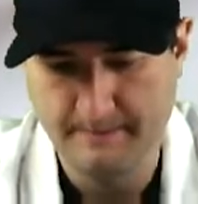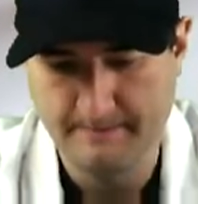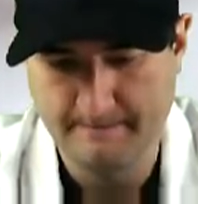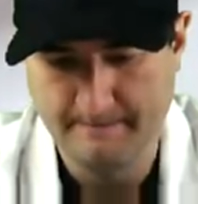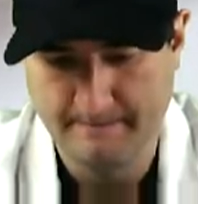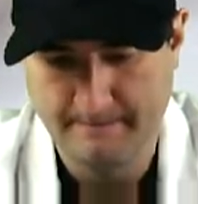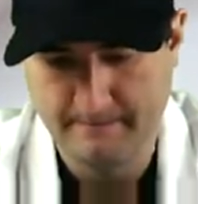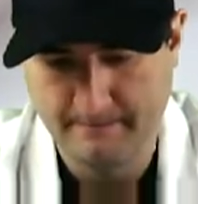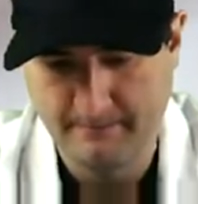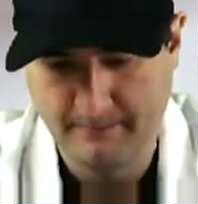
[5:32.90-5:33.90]

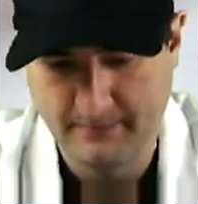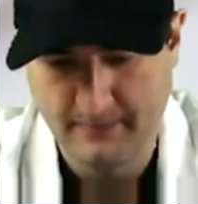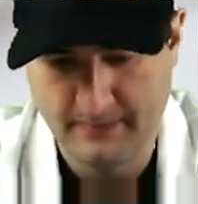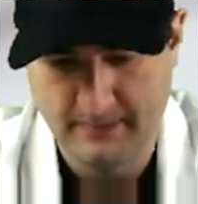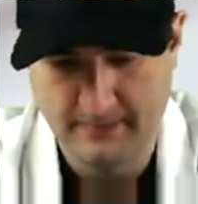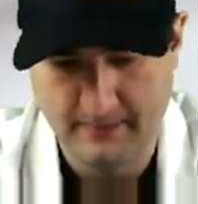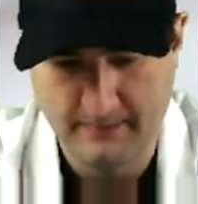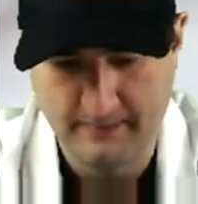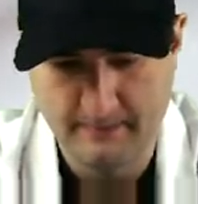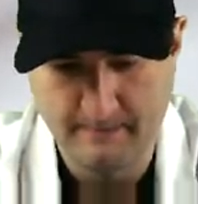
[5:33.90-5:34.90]

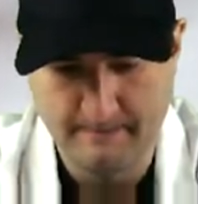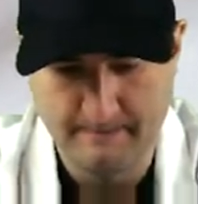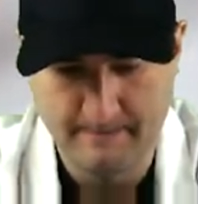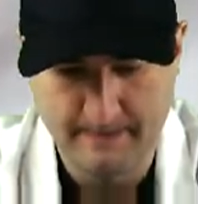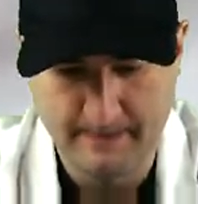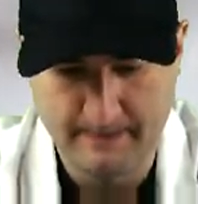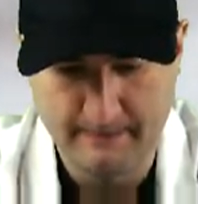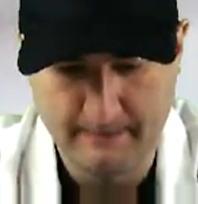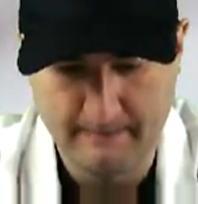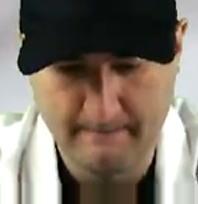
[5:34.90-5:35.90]

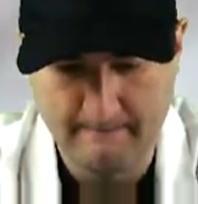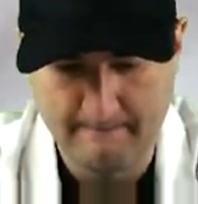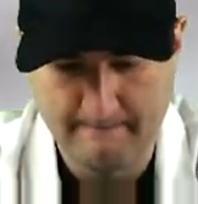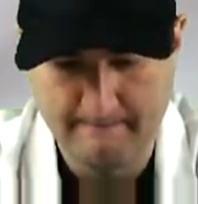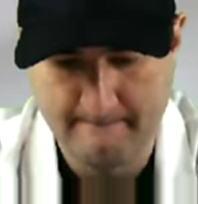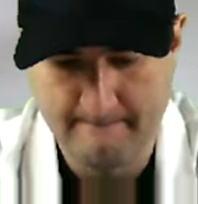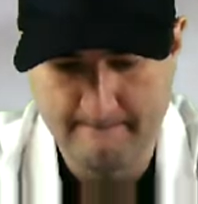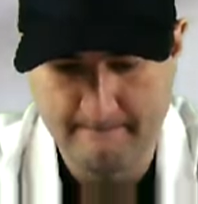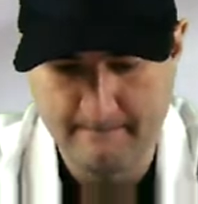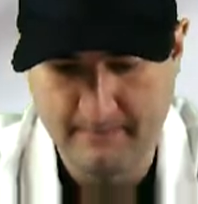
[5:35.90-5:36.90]

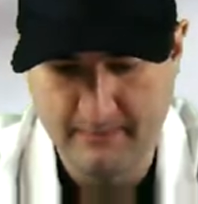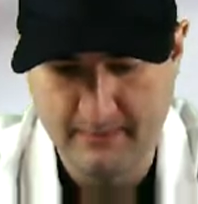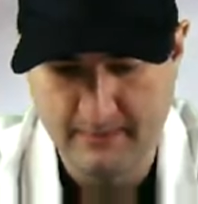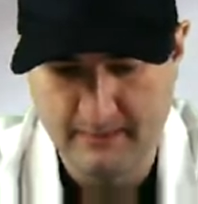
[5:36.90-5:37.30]
No one is speaking in this clip.